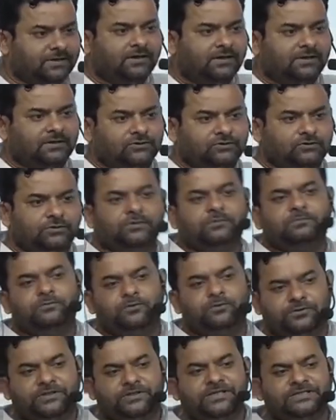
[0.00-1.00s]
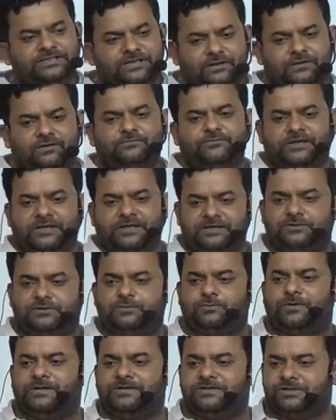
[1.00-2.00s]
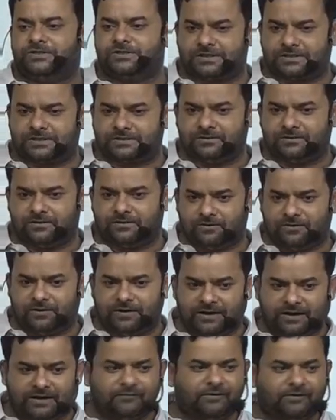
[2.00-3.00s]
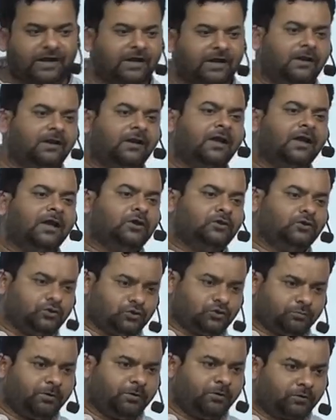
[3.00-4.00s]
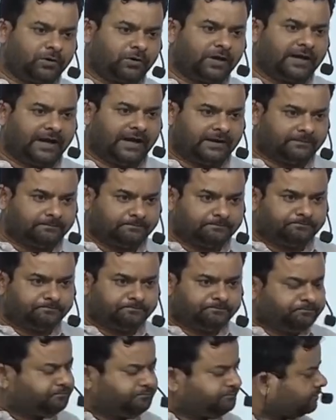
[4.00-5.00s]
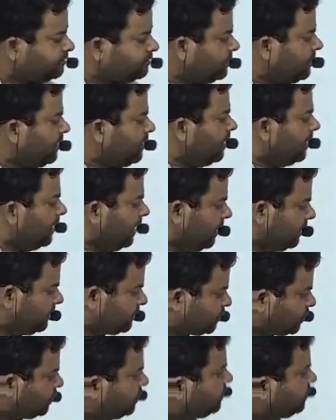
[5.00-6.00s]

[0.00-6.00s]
So these kind of things once in a while you should be looking at. So